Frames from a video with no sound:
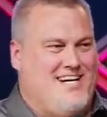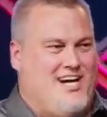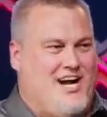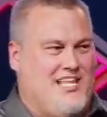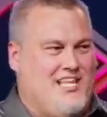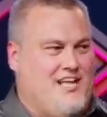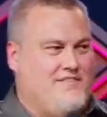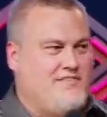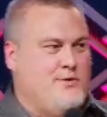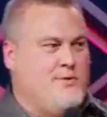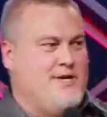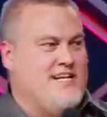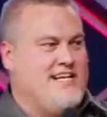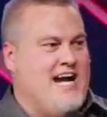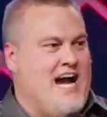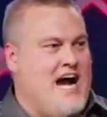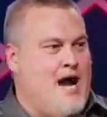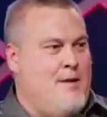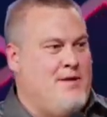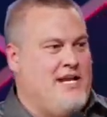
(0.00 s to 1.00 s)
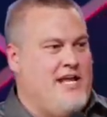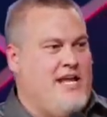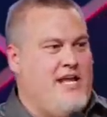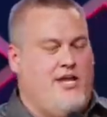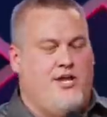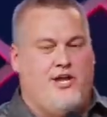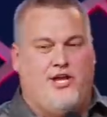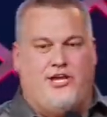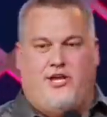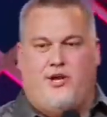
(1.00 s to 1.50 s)
Uh, I love doing
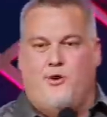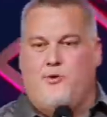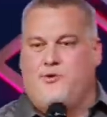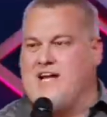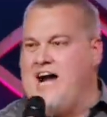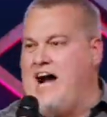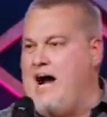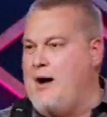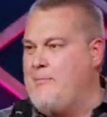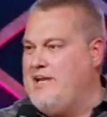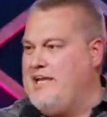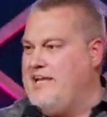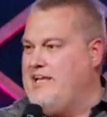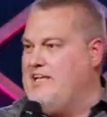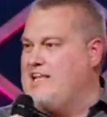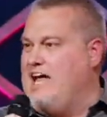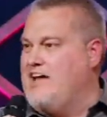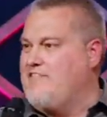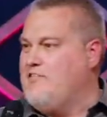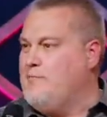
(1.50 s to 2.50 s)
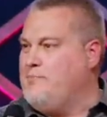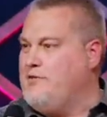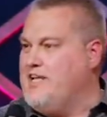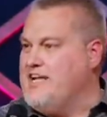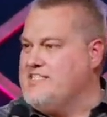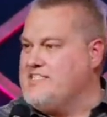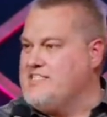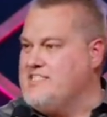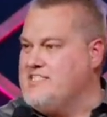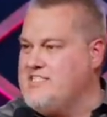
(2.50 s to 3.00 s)
comedy. You get to do comedy in a lot of different
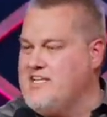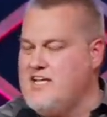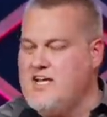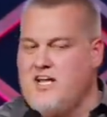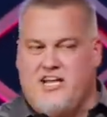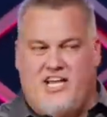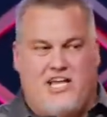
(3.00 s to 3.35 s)
places.